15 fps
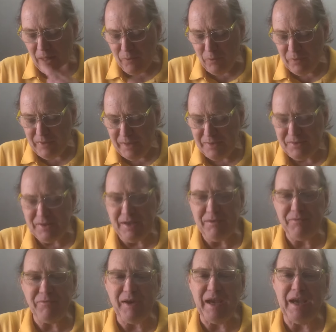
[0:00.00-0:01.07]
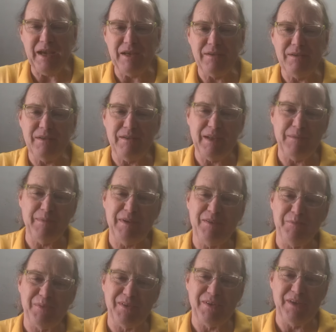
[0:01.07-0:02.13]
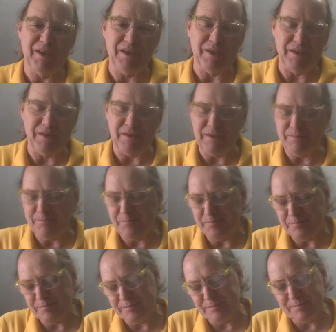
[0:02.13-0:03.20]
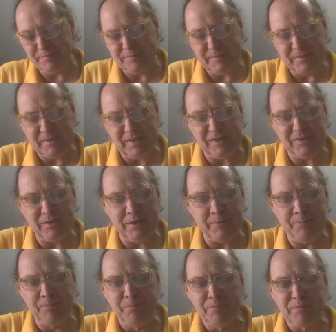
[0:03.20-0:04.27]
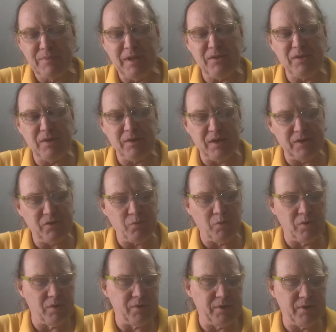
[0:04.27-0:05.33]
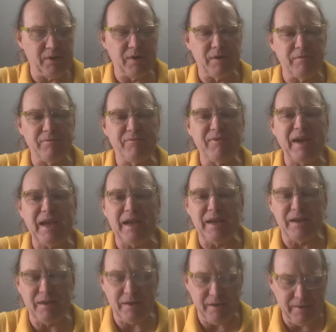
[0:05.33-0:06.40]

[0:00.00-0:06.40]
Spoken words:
they say feign, that means pretend. That's a nice word to know, feign.